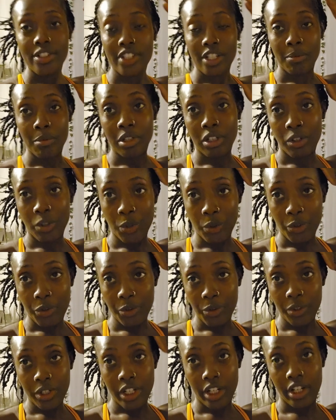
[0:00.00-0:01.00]
So I'm gonna go
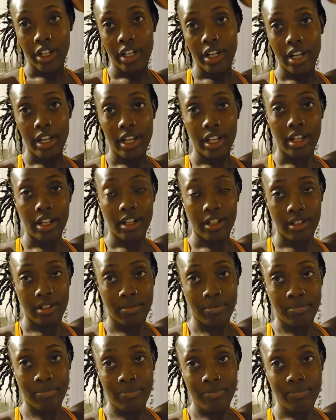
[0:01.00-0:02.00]
through there and
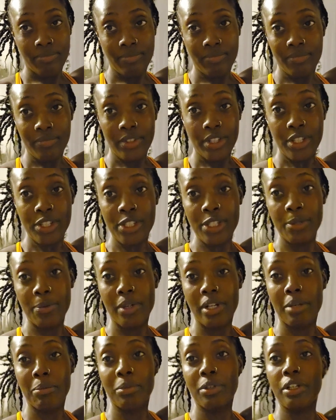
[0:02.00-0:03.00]
see
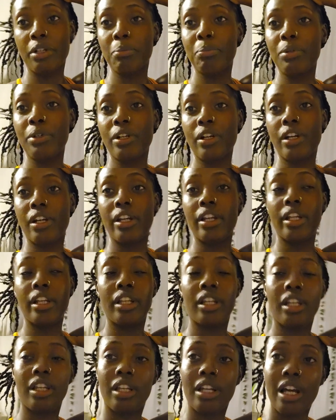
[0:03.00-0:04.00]
what I'm gonna put on
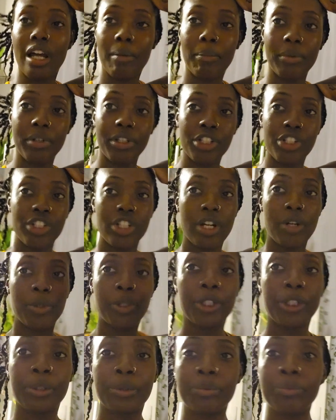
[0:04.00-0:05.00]
and then hop in the
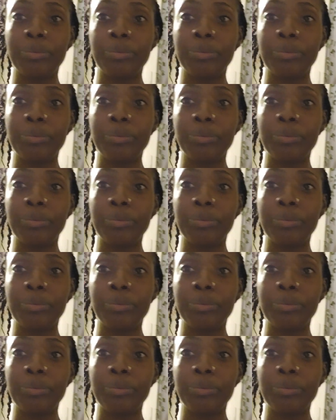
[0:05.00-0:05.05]
shower.